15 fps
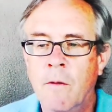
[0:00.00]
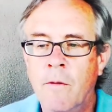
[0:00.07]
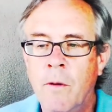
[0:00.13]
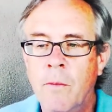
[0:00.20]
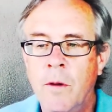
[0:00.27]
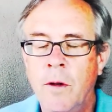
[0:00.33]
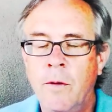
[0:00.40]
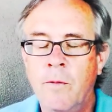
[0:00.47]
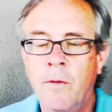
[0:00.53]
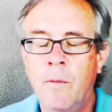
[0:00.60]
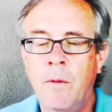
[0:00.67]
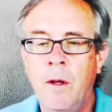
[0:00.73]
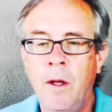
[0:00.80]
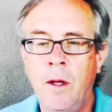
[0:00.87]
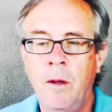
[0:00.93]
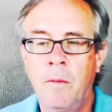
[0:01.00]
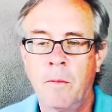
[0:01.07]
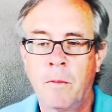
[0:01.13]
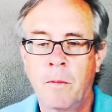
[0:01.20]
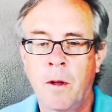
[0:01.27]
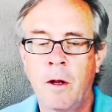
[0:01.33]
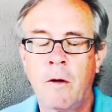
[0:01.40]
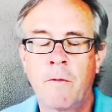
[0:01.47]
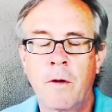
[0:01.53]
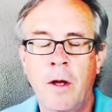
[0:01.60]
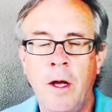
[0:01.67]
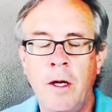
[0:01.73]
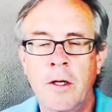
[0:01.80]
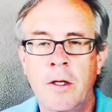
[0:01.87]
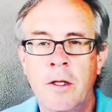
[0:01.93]
from the from the
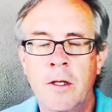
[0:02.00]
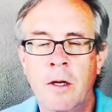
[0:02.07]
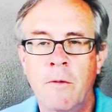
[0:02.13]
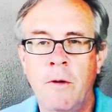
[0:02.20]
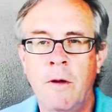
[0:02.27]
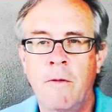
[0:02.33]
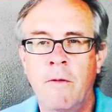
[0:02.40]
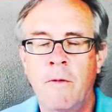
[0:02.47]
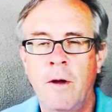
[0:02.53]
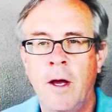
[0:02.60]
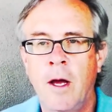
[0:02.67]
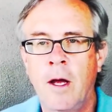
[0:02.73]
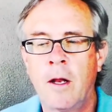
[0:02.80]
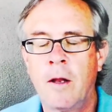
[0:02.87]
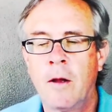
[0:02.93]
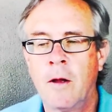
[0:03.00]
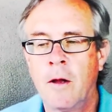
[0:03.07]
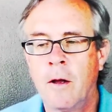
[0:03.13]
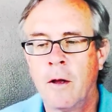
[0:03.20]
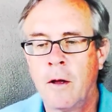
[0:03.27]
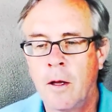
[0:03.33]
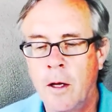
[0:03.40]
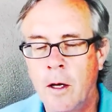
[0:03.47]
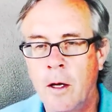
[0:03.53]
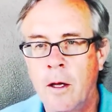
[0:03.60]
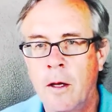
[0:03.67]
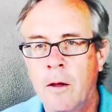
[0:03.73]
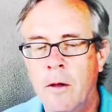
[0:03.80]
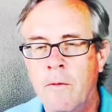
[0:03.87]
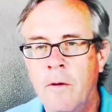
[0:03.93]
clarifications that we we had uh,
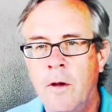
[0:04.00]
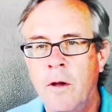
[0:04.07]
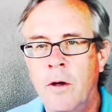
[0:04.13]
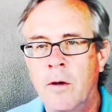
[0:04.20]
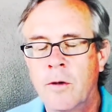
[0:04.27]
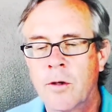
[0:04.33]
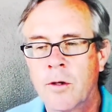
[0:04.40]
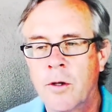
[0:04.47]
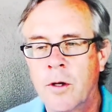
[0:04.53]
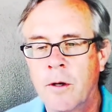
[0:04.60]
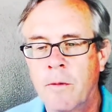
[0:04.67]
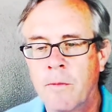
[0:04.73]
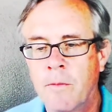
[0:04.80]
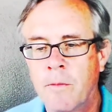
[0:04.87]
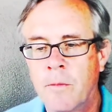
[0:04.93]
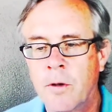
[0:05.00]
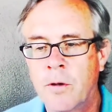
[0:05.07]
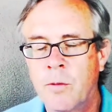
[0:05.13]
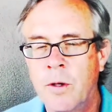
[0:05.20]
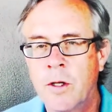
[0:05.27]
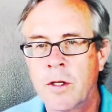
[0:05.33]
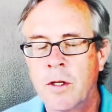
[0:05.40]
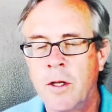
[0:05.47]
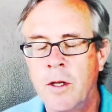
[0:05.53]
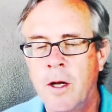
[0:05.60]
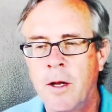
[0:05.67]
in the videos um, just recently